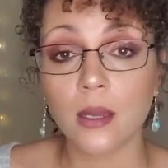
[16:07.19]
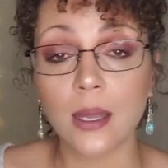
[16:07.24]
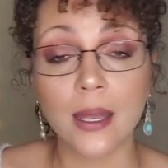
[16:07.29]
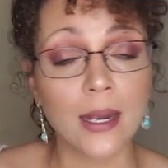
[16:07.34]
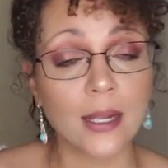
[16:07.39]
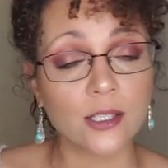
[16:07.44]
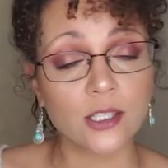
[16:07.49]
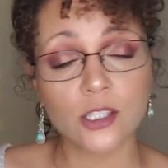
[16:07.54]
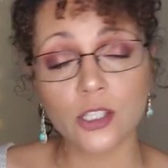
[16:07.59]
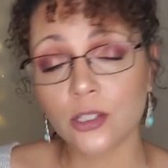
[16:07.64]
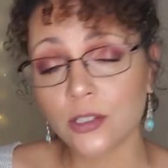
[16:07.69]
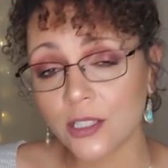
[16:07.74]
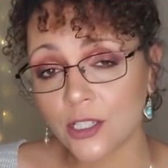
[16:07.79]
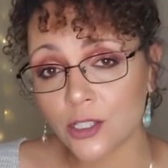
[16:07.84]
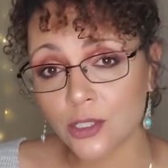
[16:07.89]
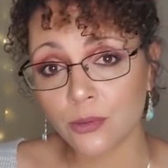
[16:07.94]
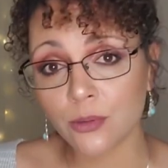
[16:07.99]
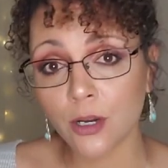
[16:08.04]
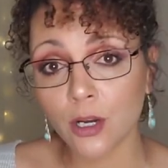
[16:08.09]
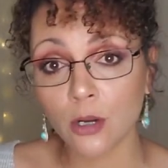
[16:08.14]
And I certainly
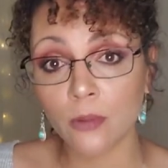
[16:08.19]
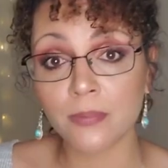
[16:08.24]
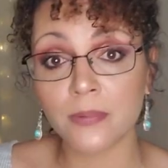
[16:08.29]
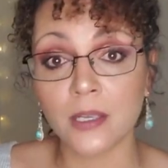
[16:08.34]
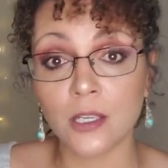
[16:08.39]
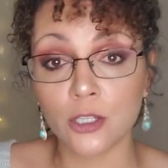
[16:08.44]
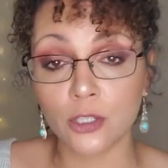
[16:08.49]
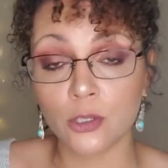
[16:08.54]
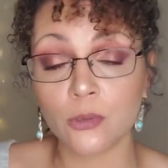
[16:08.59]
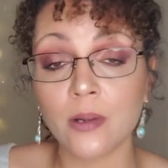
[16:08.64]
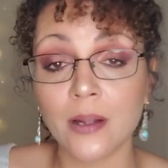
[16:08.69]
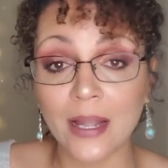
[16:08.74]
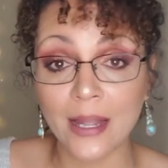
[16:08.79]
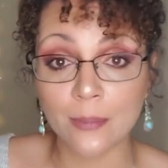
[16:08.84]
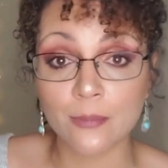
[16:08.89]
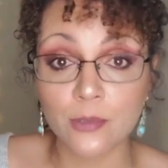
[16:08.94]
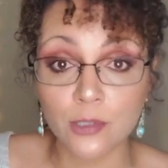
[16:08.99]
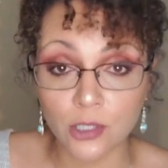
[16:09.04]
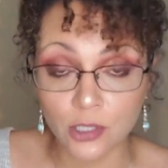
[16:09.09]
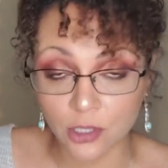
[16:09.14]
do hope that you are
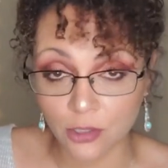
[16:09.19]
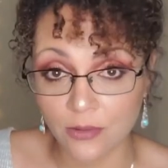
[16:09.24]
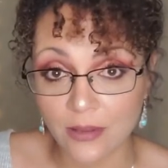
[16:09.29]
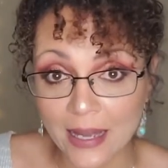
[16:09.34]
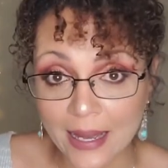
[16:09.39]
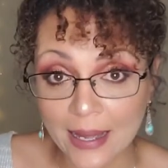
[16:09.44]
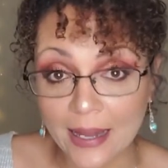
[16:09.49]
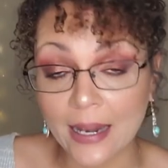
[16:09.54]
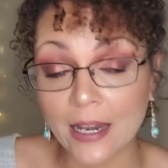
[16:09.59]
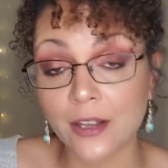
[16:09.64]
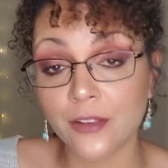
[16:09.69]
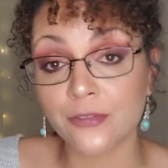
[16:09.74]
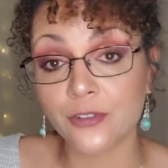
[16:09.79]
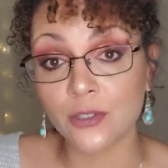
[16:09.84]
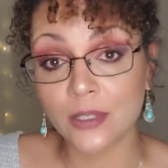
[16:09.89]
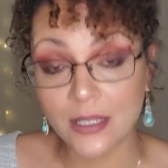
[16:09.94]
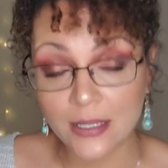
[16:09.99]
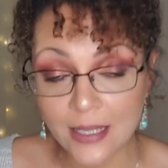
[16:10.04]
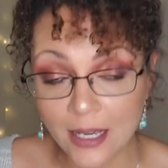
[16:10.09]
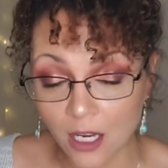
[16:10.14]
able to do that. And if
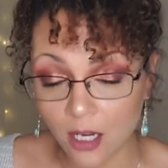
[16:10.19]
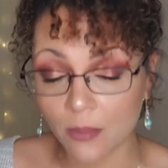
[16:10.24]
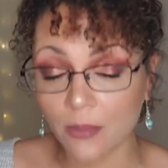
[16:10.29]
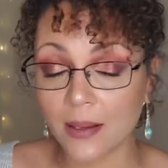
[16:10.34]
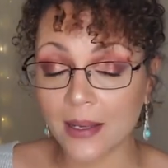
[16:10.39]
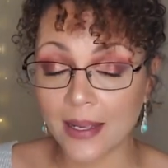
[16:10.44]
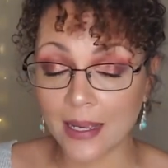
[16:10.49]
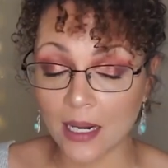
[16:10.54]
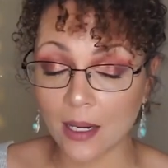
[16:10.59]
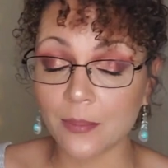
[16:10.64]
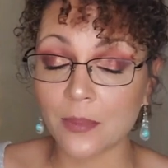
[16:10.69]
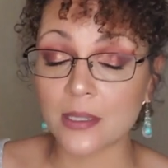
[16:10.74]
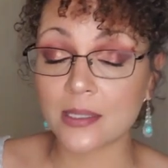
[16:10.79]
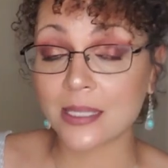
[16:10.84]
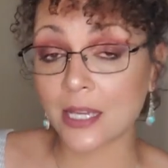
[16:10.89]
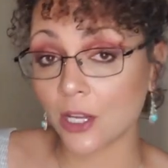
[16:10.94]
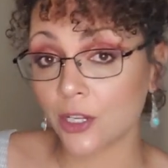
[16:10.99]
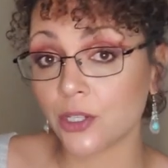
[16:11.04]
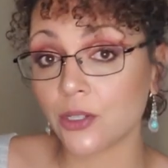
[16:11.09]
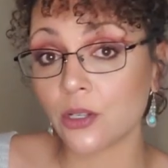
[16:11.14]
you need help, again, I'm going
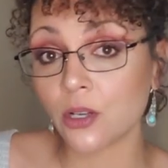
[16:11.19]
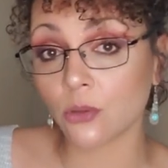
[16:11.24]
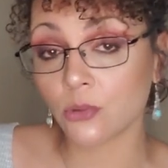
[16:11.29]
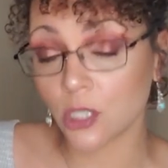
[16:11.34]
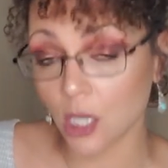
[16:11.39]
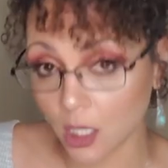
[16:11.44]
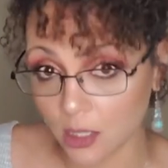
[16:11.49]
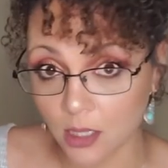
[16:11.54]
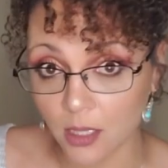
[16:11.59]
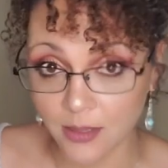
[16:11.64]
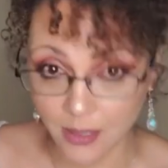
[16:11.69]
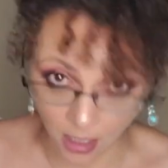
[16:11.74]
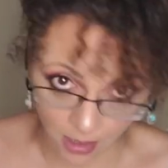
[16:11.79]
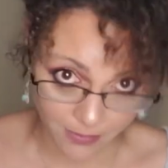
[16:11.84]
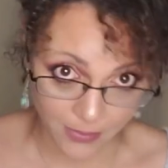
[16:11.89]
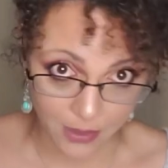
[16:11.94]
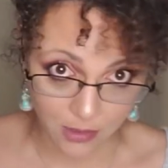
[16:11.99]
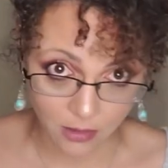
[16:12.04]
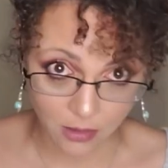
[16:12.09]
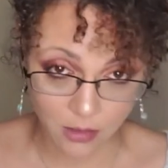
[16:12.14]
to tell you to go talk to a
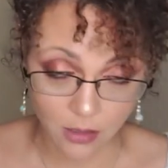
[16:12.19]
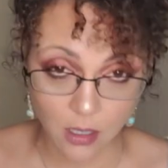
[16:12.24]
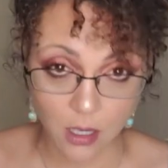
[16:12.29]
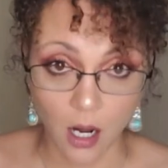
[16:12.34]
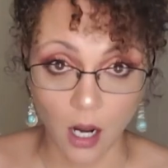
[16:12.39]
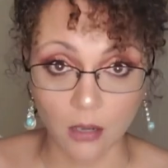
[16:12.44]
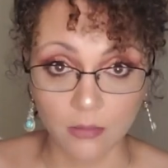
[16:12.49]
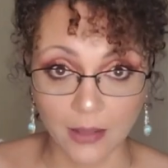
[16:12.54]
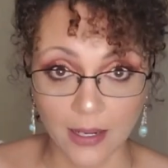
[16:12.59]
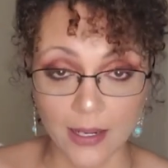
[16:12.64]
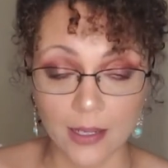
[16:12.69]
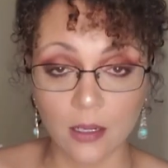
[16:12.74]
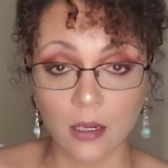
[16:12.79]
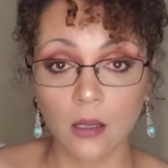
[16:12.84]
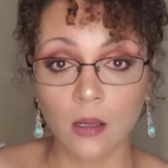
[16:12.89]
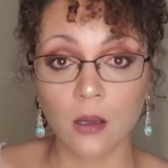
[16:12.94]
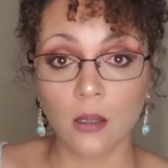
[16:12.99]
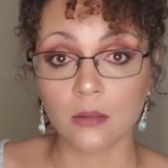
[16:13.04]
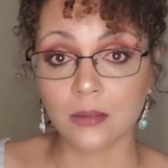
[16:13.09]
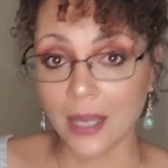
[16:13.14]
therapist. All right,
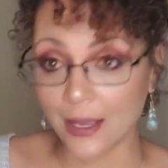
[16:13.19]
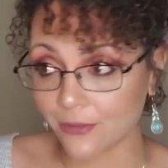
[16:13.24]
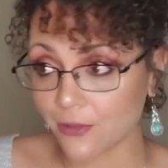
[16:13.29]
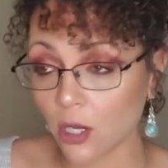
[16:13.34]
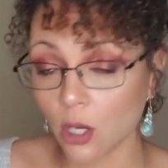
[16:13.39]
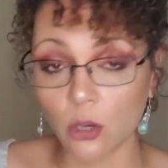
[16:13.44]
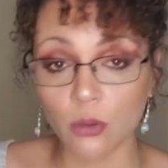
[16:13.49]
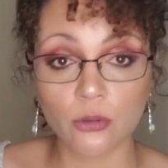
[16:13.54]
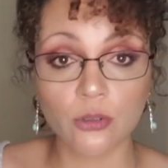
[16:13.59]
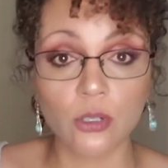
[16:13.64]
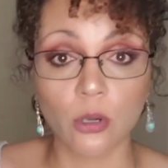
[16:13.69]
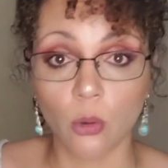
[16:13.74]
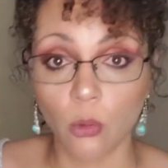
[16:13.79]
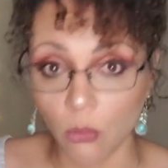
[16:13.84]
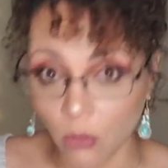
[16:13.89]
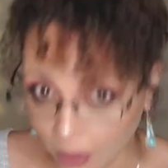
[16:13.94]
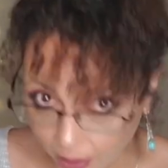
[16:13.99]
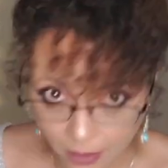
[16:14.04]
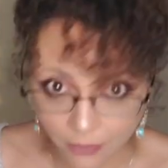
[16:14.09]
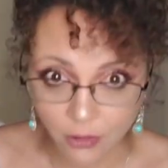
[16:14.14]
life coach,
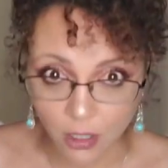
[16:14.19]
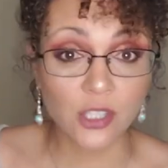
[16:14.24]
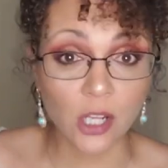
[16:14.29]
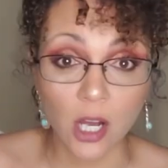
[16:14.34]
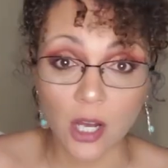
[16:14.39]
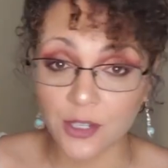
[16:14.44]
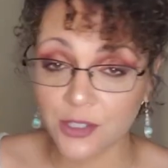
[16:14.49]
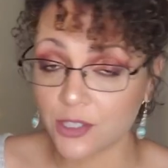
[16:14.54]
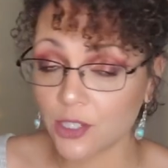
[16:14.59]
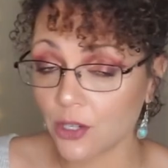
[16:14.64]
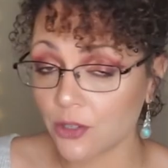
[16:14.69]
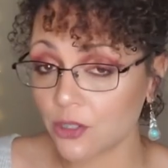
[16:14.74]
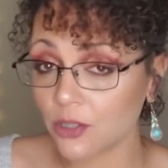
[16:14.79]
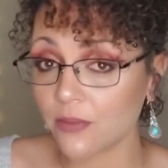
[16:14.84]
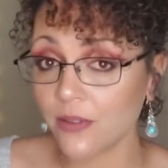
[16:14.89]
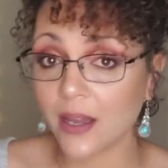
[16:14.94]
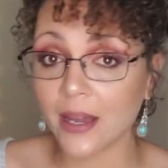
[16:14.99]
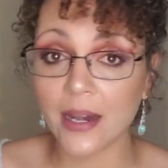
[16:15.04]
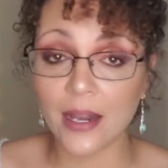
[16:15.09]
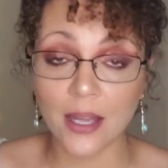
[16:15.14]
whatever. Also,
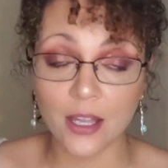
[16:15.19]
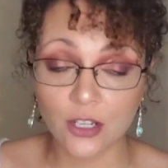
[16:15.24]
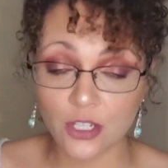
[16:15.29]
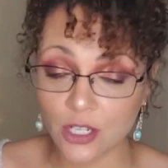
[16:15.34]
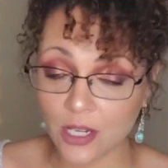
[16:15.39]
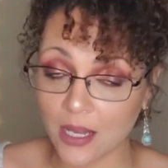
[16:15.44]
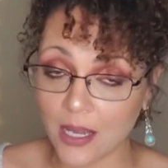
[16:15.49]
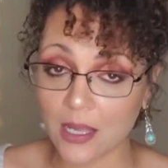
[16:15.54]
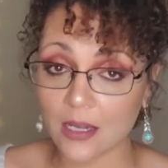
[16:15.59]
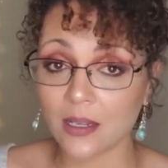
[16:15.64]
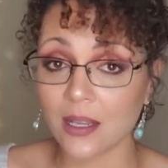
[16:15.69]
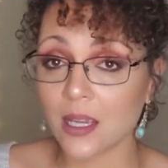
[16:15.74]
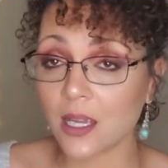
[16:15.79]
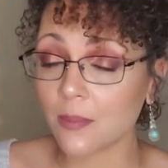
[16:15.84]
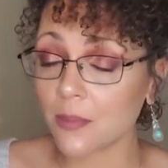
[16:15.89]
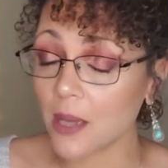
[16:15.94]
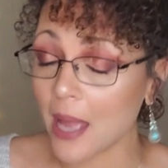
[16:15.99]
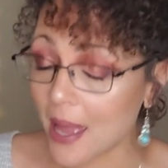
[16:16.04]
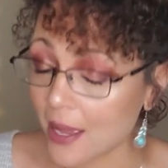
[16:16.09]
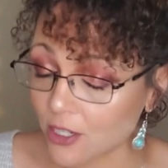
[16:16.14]
you've got to educate and
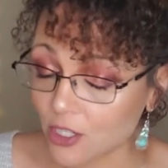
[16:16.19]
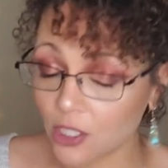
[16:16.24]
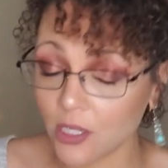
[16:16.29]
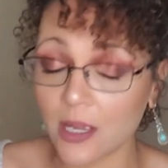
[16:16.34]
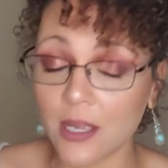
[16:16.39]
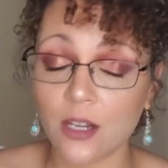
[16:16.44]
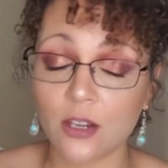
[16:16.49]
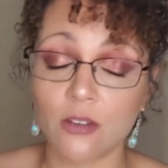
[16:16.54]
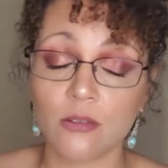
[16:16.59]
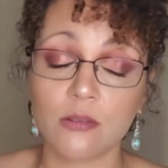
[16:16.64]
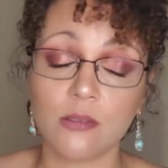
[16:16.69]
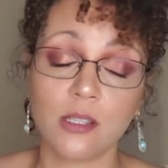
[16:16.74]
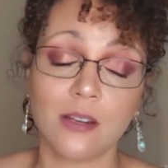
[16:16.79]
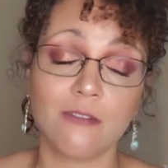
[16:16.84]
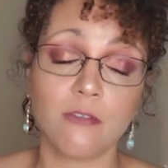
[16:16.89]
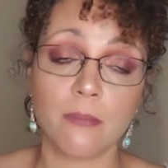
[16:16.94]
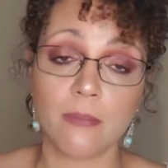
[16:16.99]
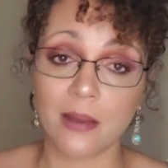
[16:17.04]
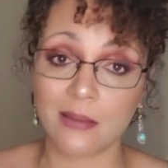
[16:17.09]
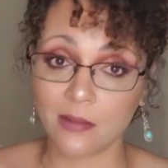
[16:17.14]
keep educating
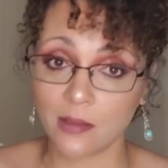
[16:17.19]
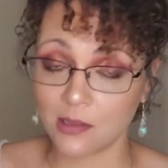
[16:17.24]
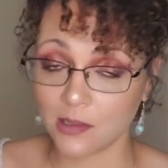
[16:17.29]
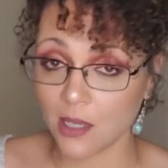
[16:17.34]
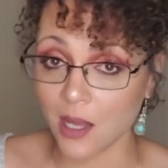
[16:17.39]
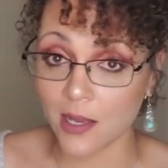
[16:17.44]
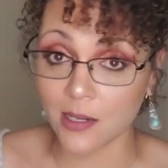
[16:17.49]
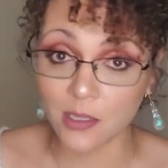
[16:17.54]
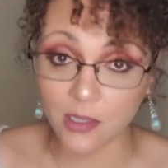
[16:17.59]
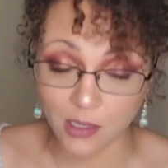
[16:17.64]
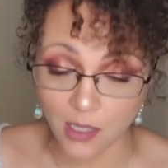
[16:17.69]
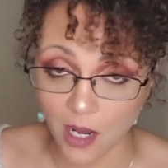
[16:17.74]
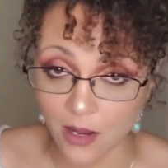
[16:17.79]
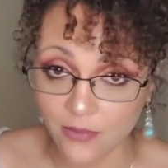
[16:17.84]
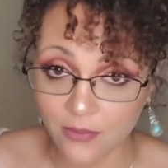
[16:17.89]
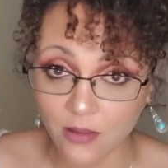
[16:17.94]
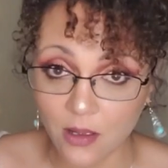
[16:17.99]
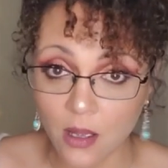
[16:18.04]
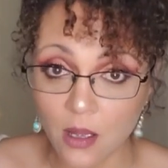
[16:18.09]
yourself about this kind of stuff.